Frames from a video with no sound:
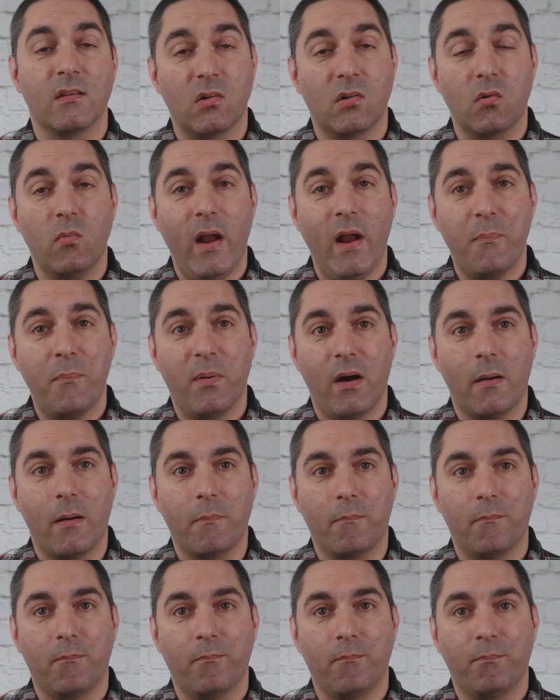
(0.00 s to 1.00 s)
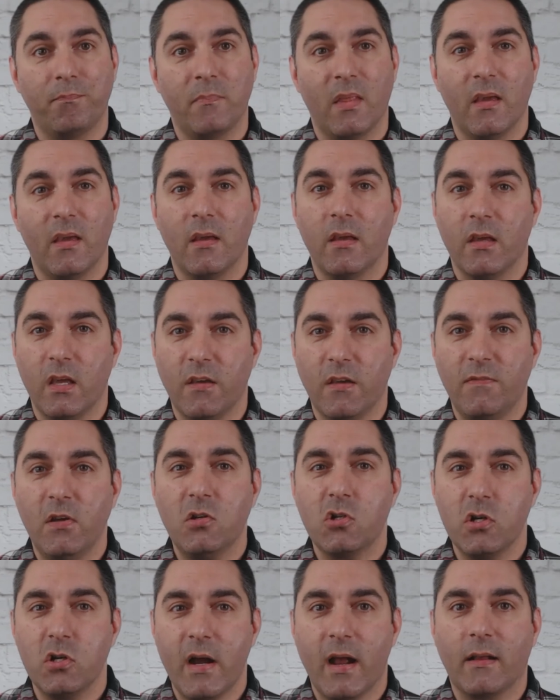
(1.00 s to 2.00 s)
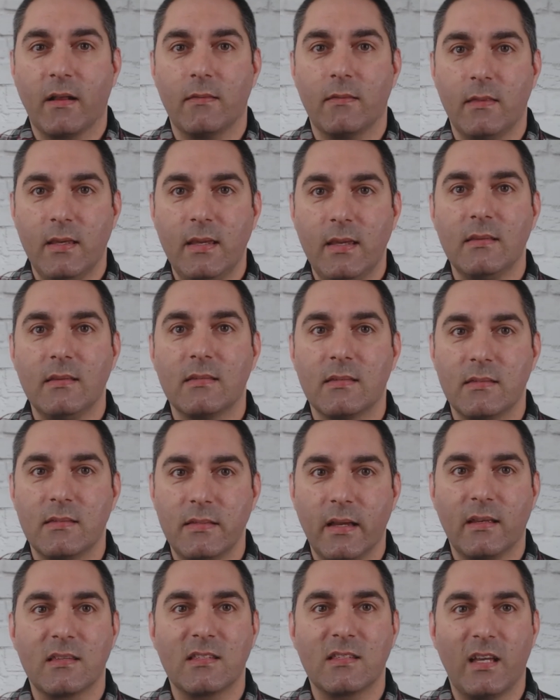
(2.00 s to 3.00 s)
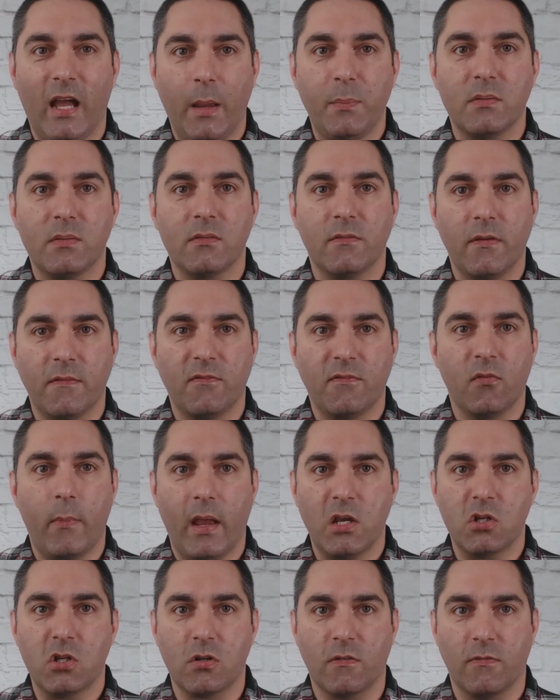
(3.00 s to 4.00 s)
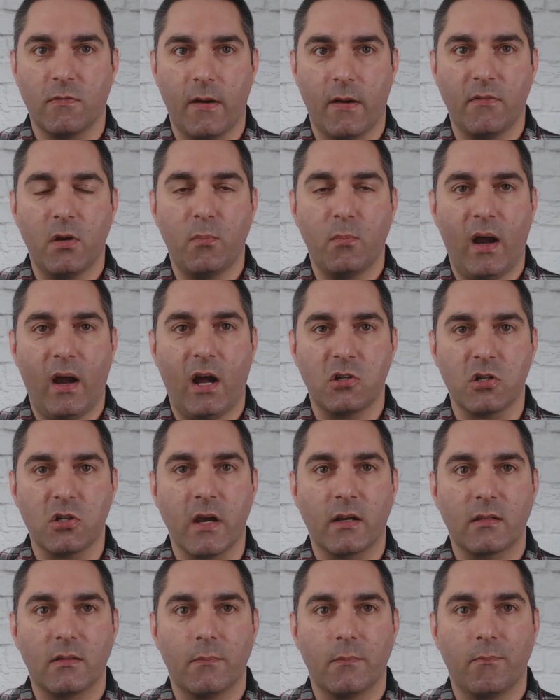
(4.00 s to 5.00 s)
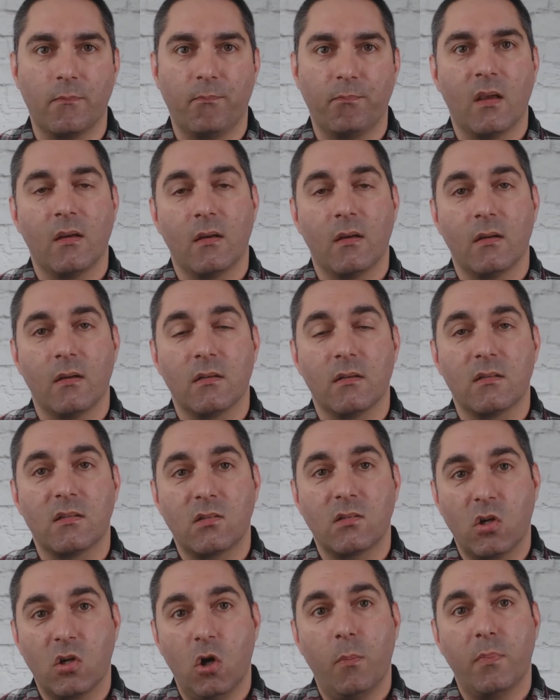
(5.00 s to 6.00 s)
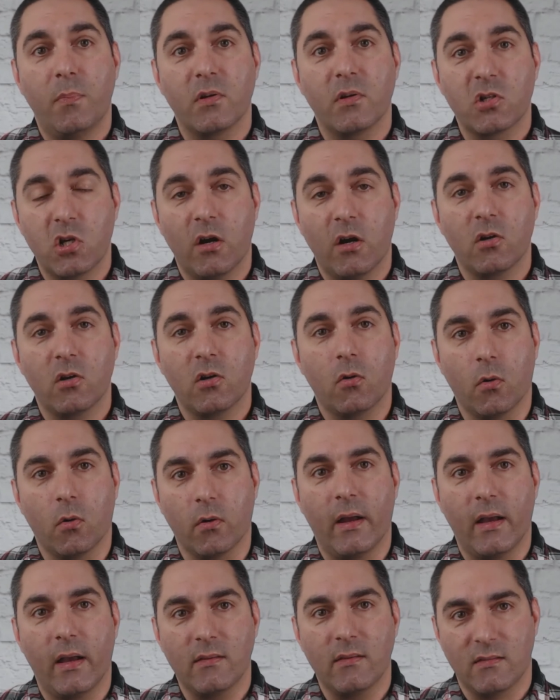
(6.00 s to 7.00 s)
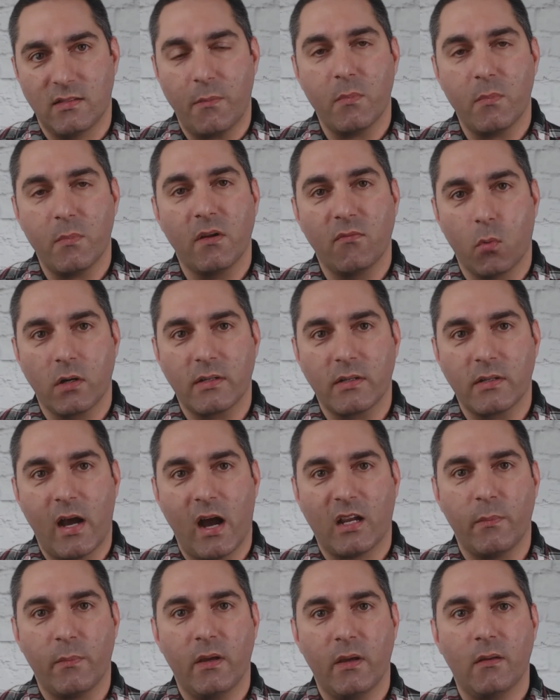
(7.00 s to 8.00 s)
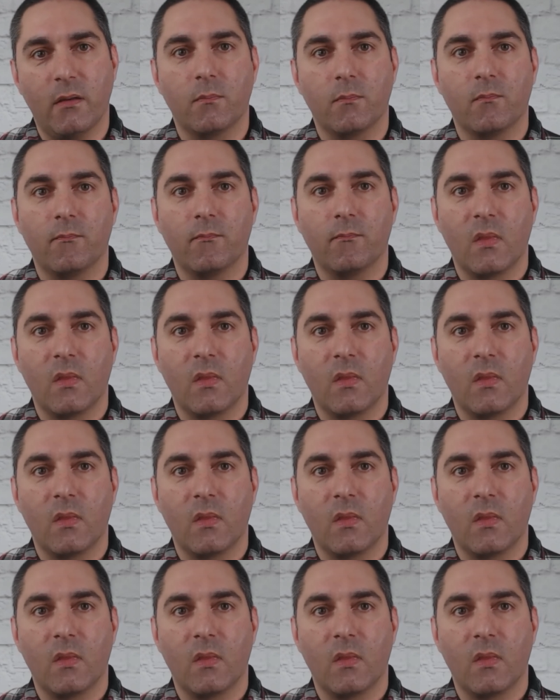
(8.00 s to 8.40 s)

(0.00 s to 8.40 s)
So to wrap up, if you track these 6 types of information for every project: scope, charter, or statement of work document,